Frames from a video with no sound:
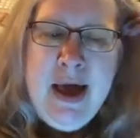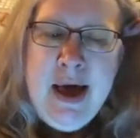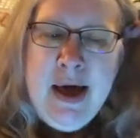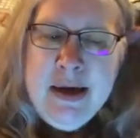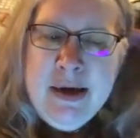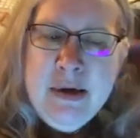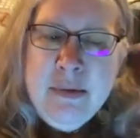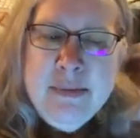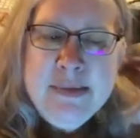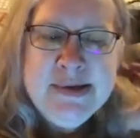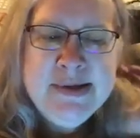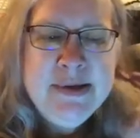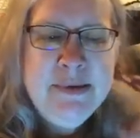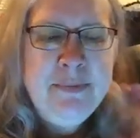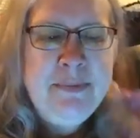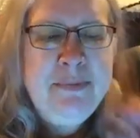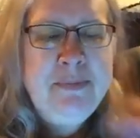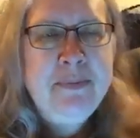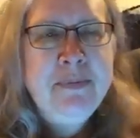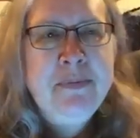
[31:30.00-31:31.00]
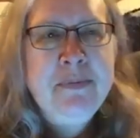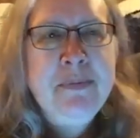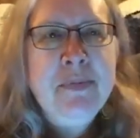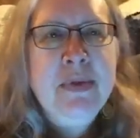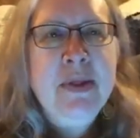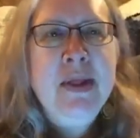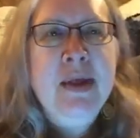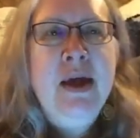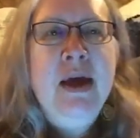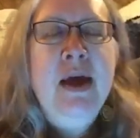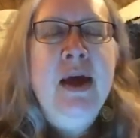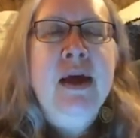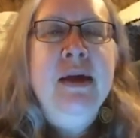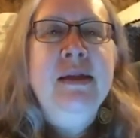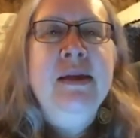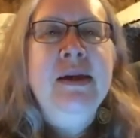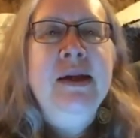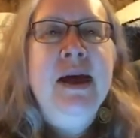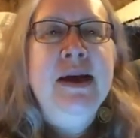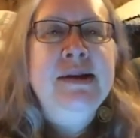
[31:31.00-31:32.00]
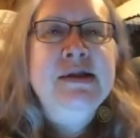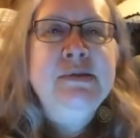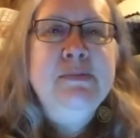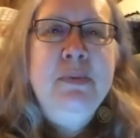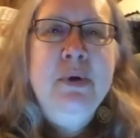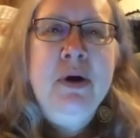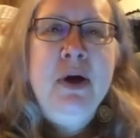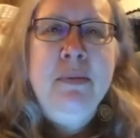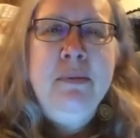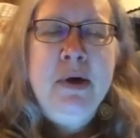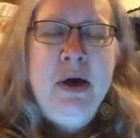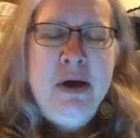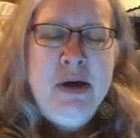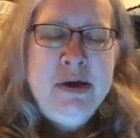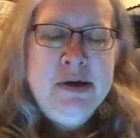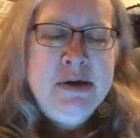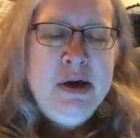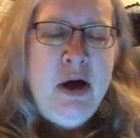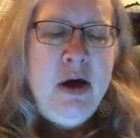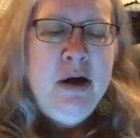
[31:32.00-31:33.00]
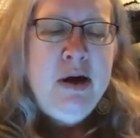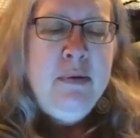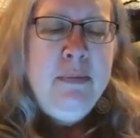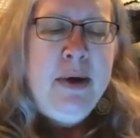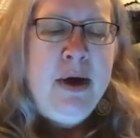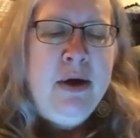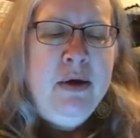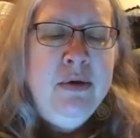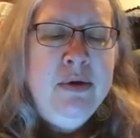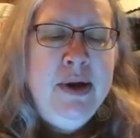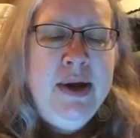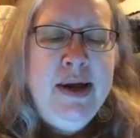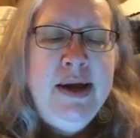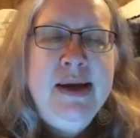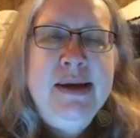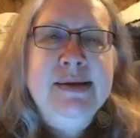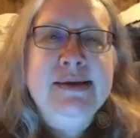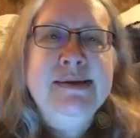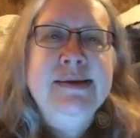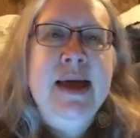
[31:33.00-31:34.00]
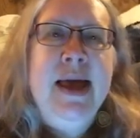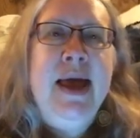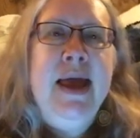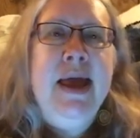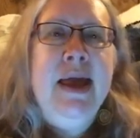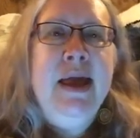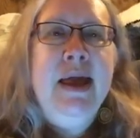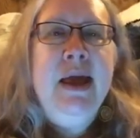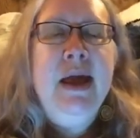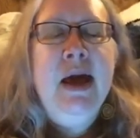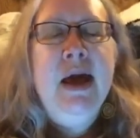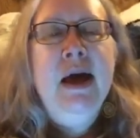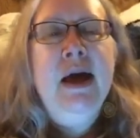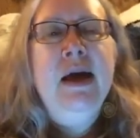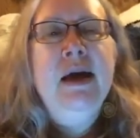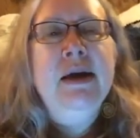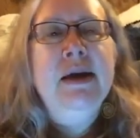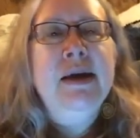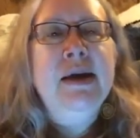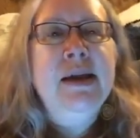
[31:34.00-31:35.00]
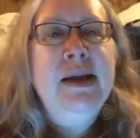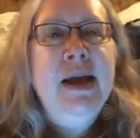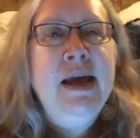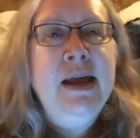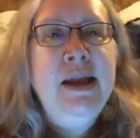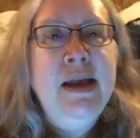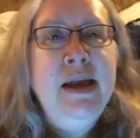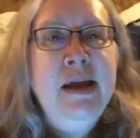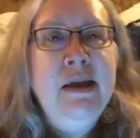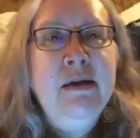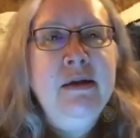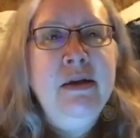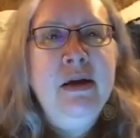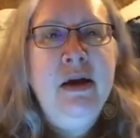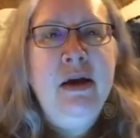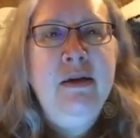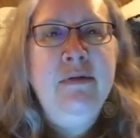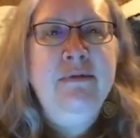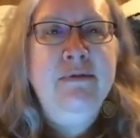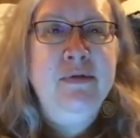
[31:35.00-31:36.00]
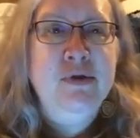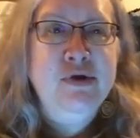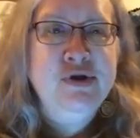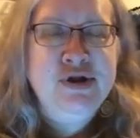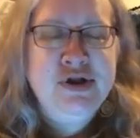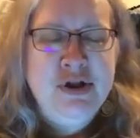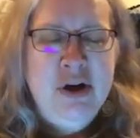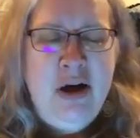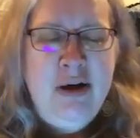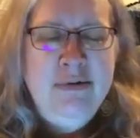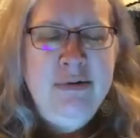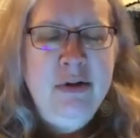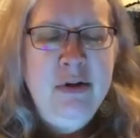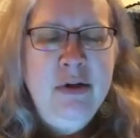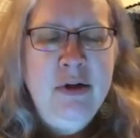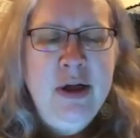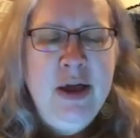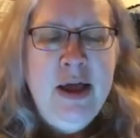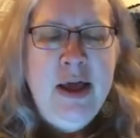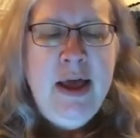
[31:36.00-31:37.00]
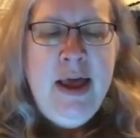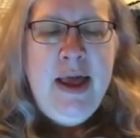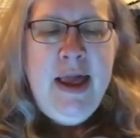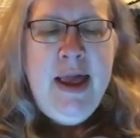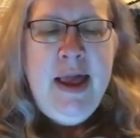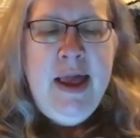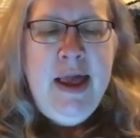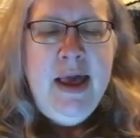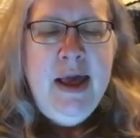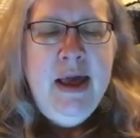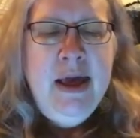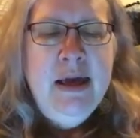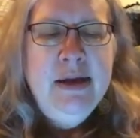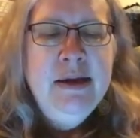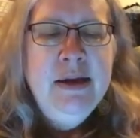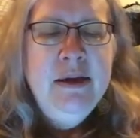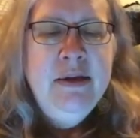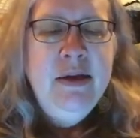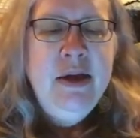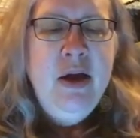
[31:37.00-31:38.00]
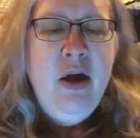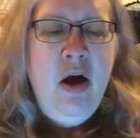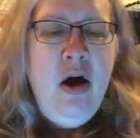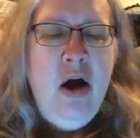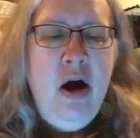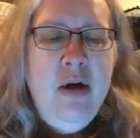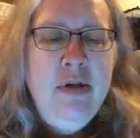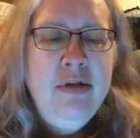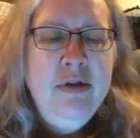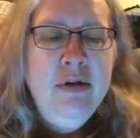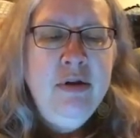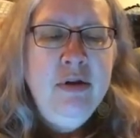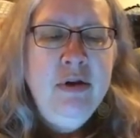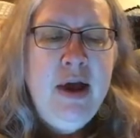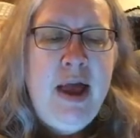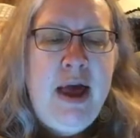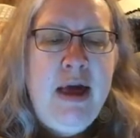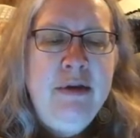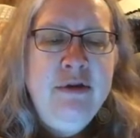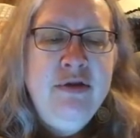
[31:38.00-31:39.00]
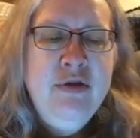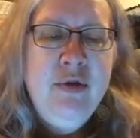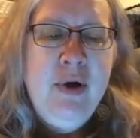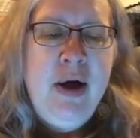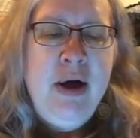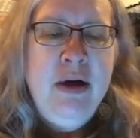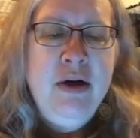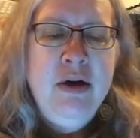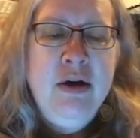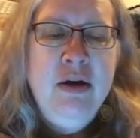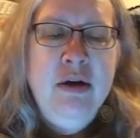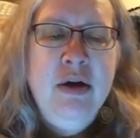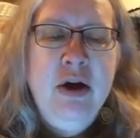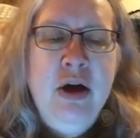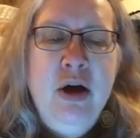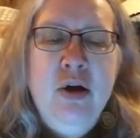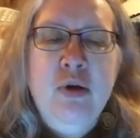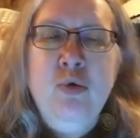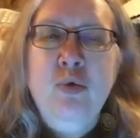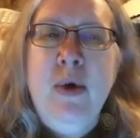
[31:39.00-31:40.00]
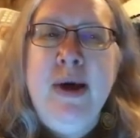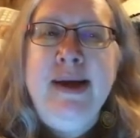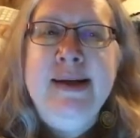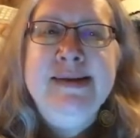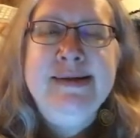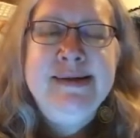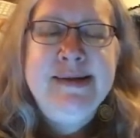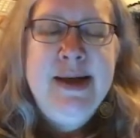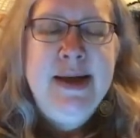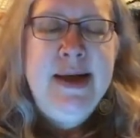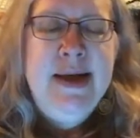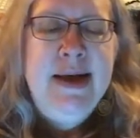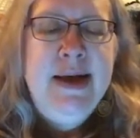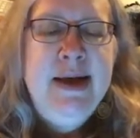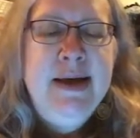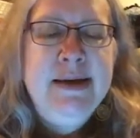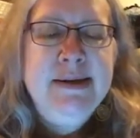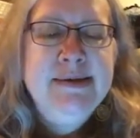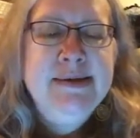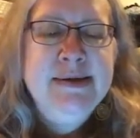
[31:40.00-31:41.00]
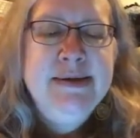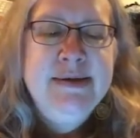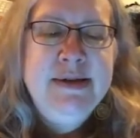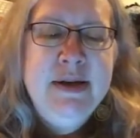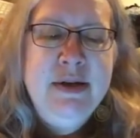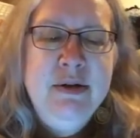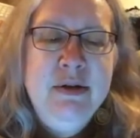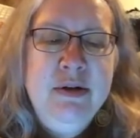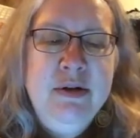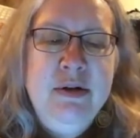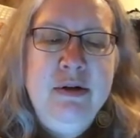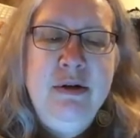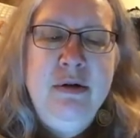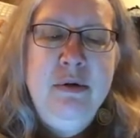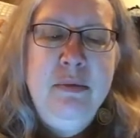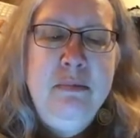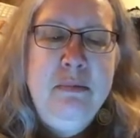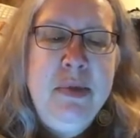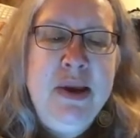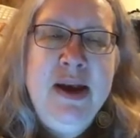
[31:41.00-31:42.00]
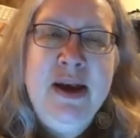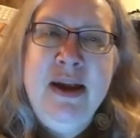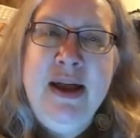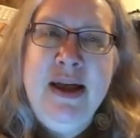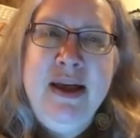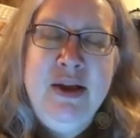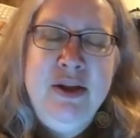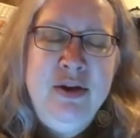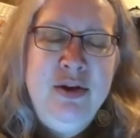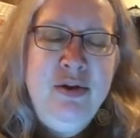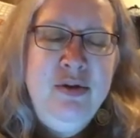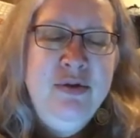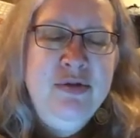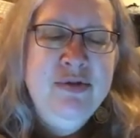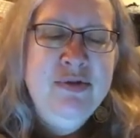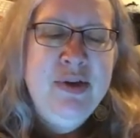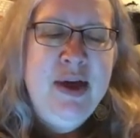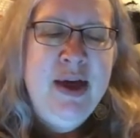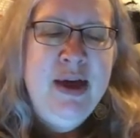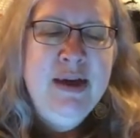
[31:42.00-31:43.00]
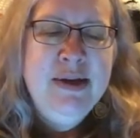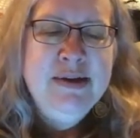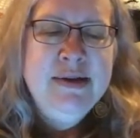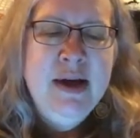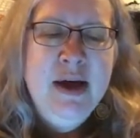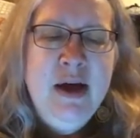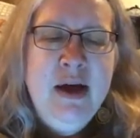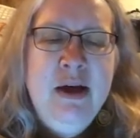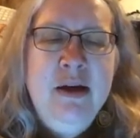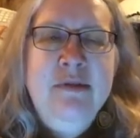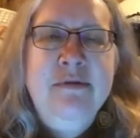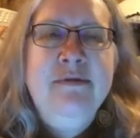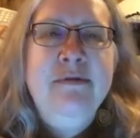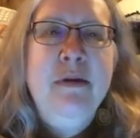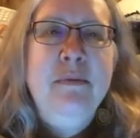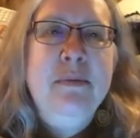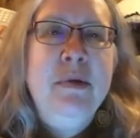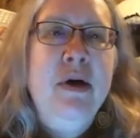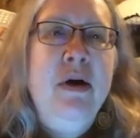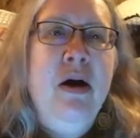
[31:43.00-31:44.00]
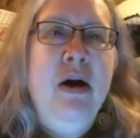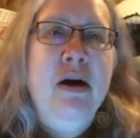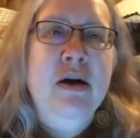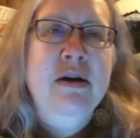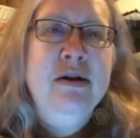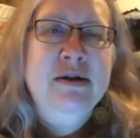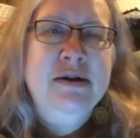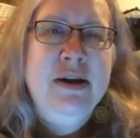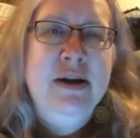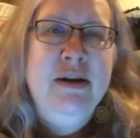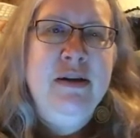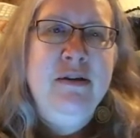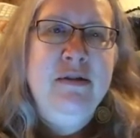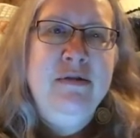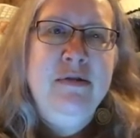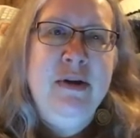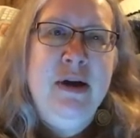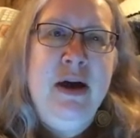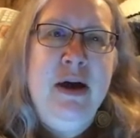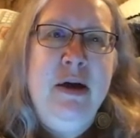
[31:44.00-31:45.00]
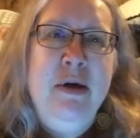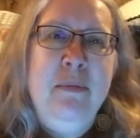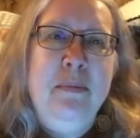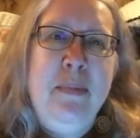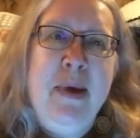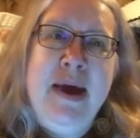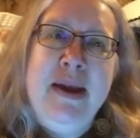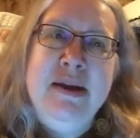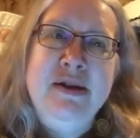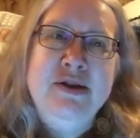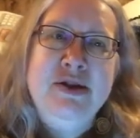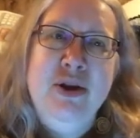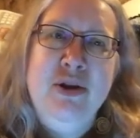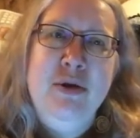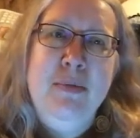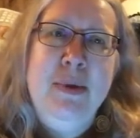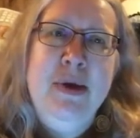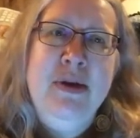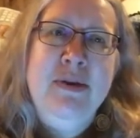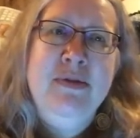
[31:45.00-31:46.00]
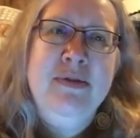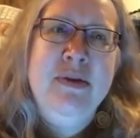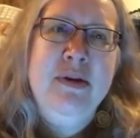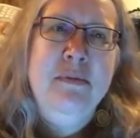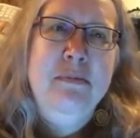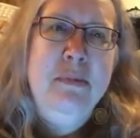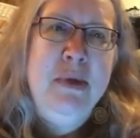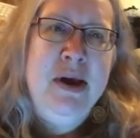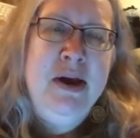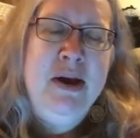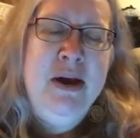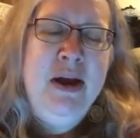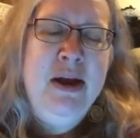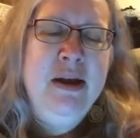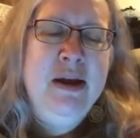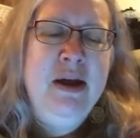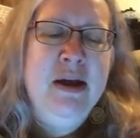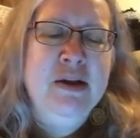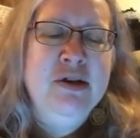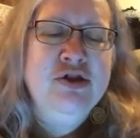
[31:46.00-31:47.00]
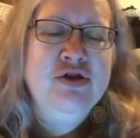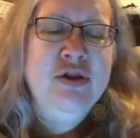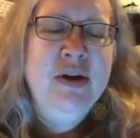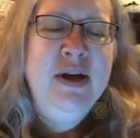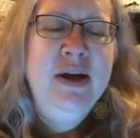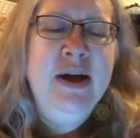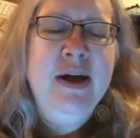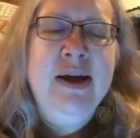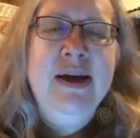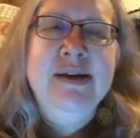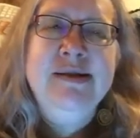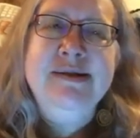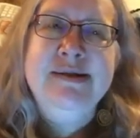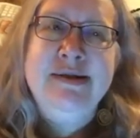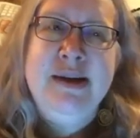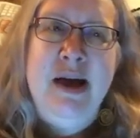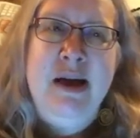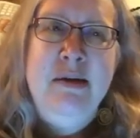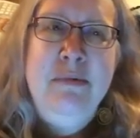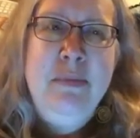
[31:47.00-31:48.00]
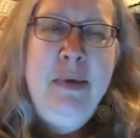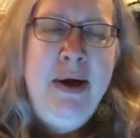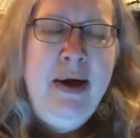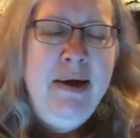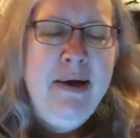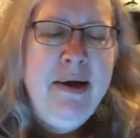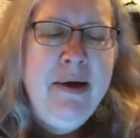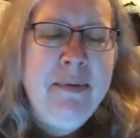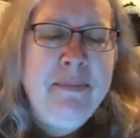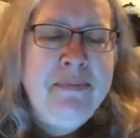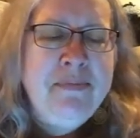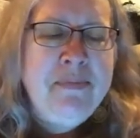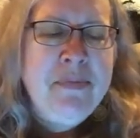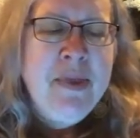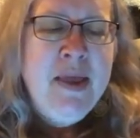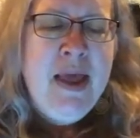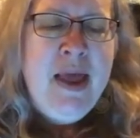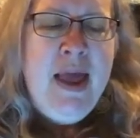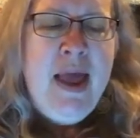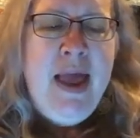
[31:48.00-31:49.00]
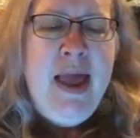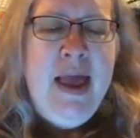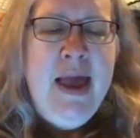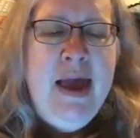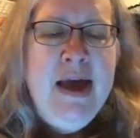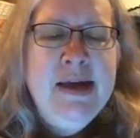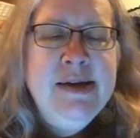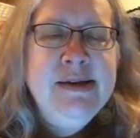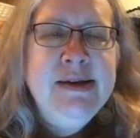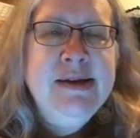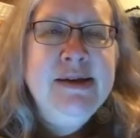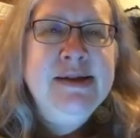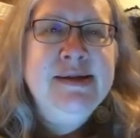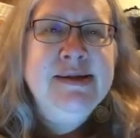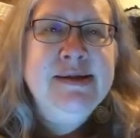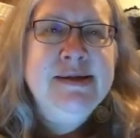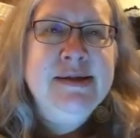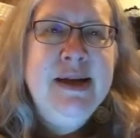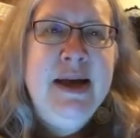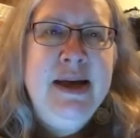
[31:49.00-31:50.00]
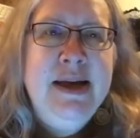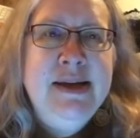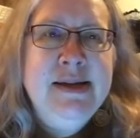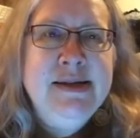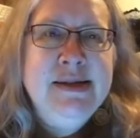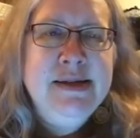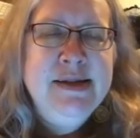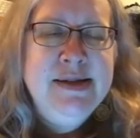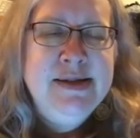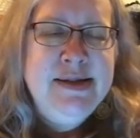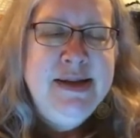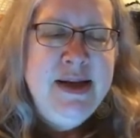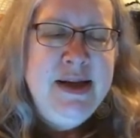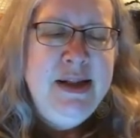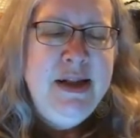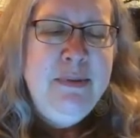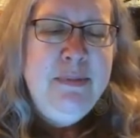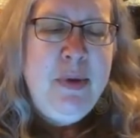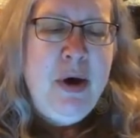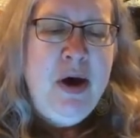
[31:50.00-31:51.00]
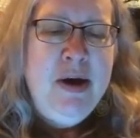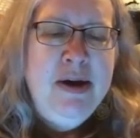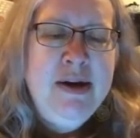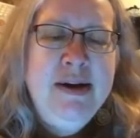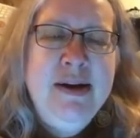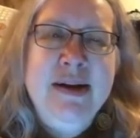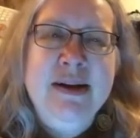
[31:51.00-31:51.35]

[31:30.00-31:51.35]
The next book I'm going to talk about is a, a uh, Canadian first novel, and the author, Andrew Unger, writes a satirical Mennonite news site from the heart of uh, Manitoba's Mennonite country, Steinbach. And the site, the Daily Bonnet, is well worth a look.